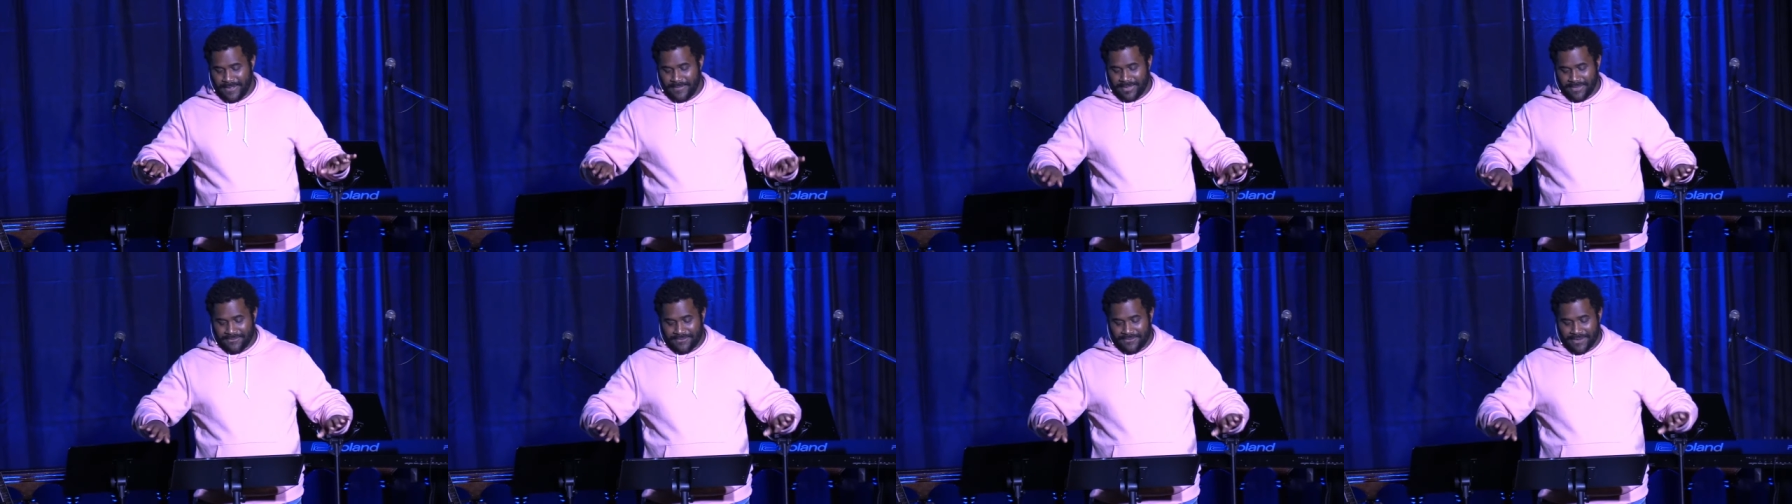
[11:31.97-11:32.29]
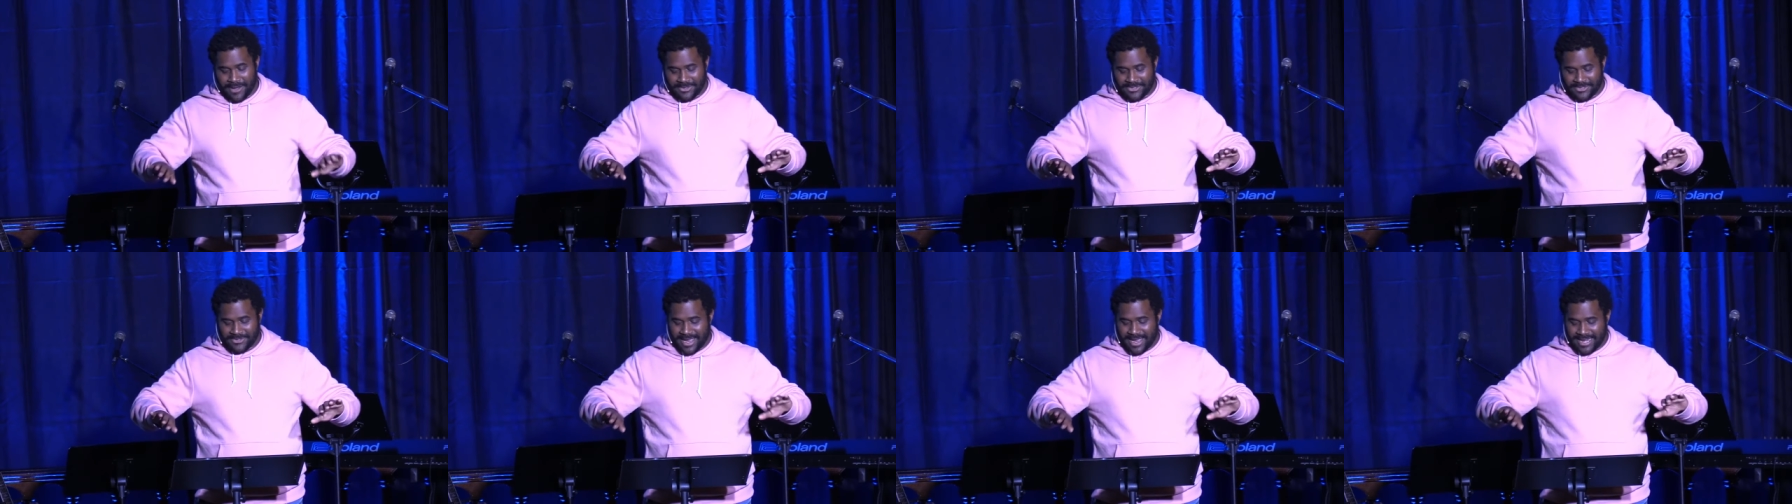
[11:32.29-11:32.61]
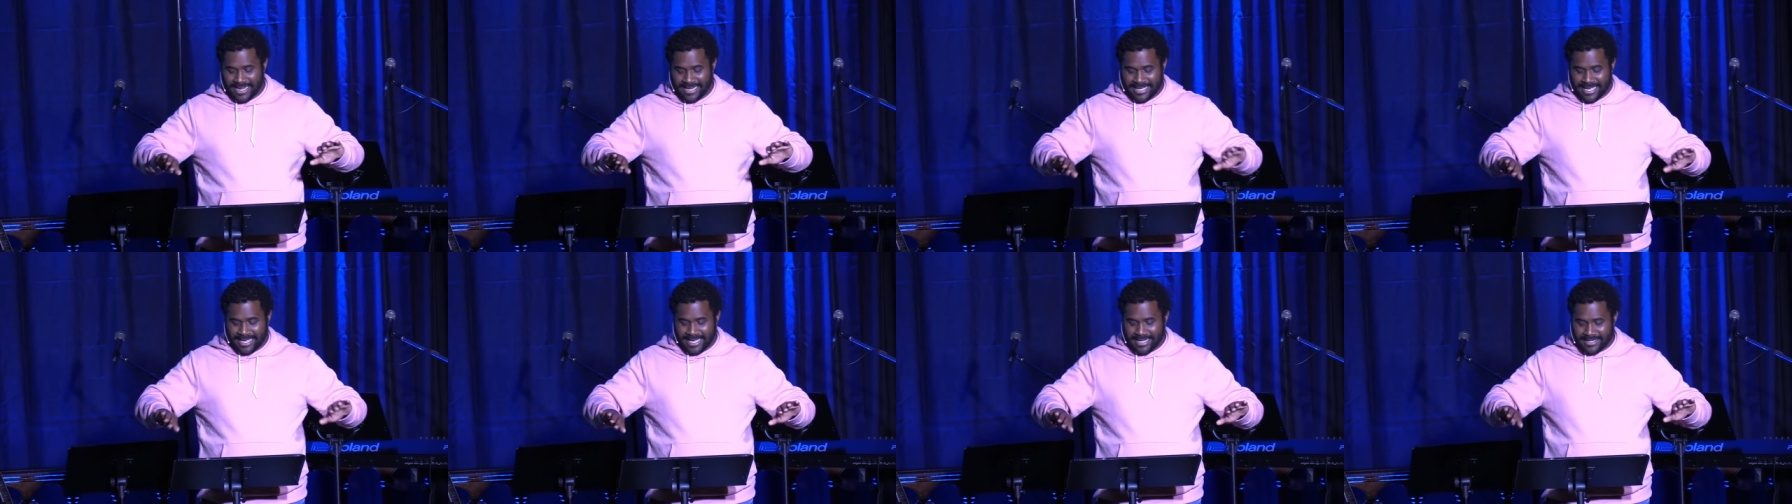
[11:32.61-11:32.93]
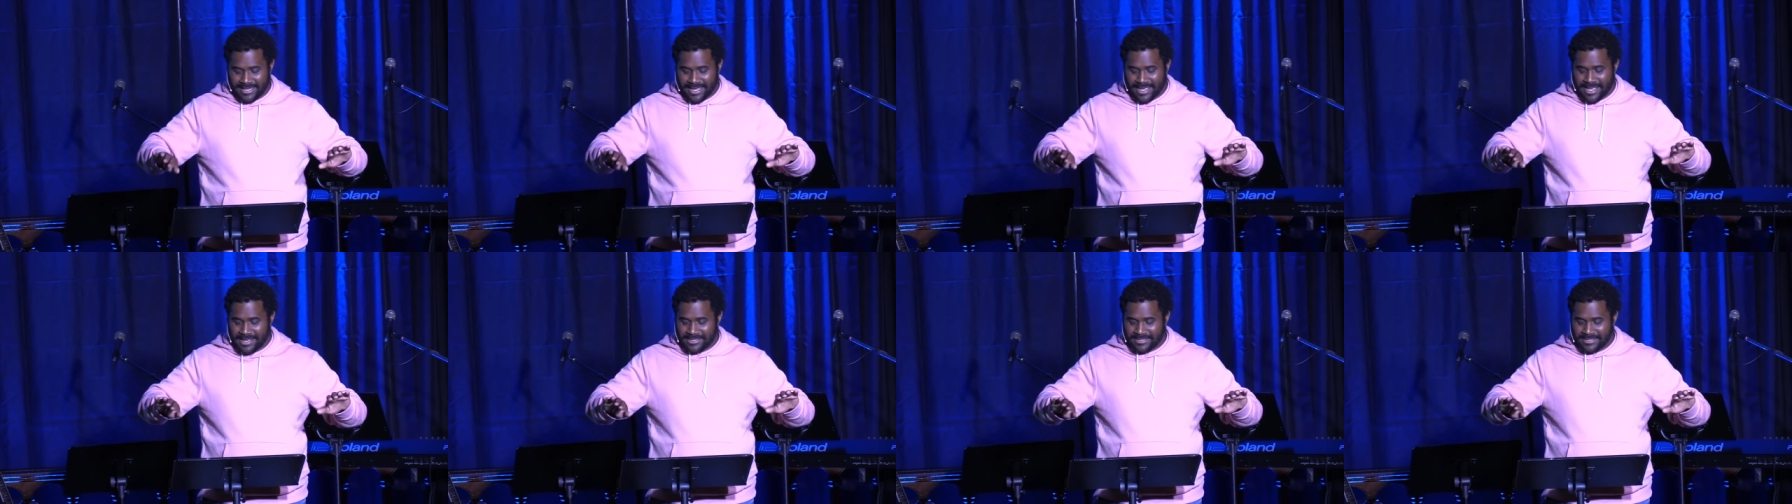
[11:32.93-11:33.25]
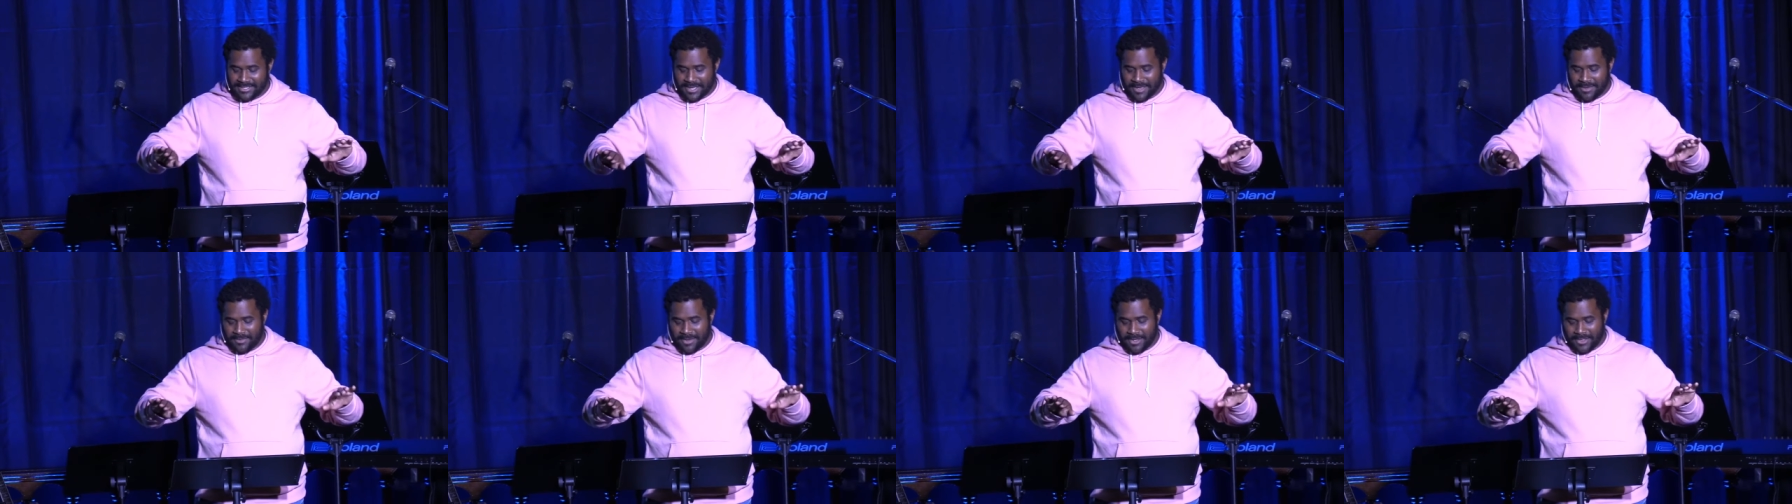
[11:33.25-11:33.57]
If I was trying to get
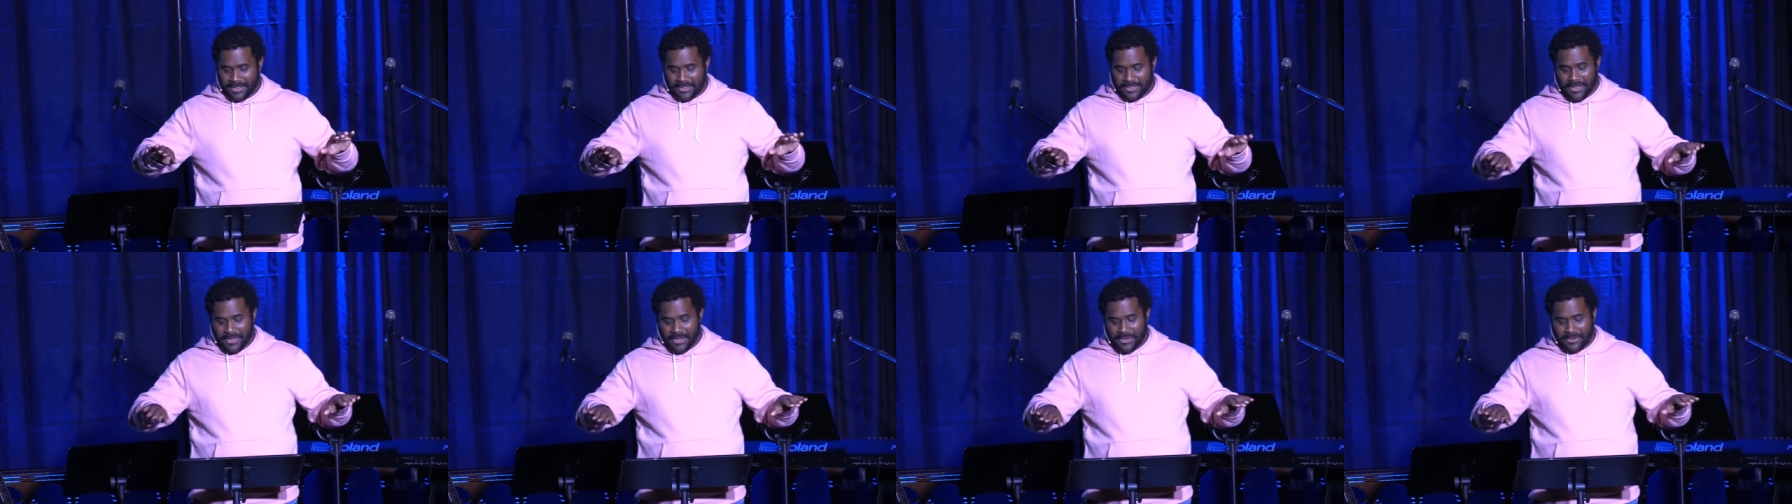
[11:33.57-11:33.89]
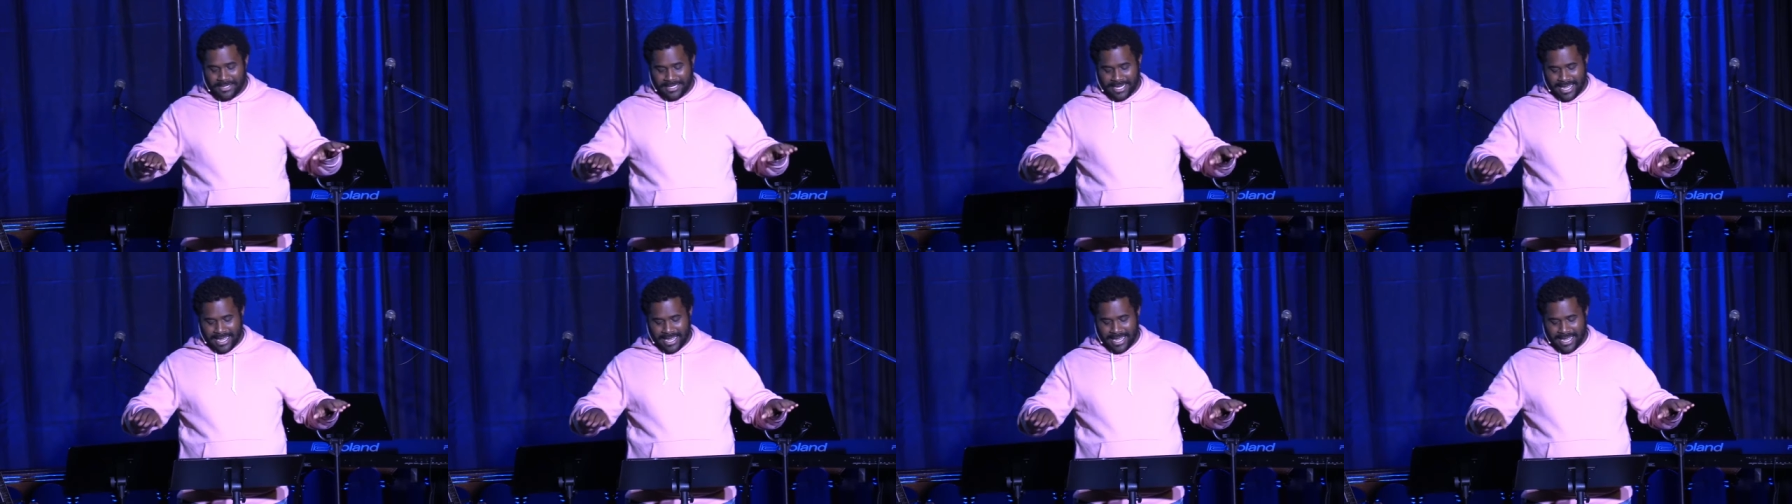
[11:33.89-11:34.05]
some alone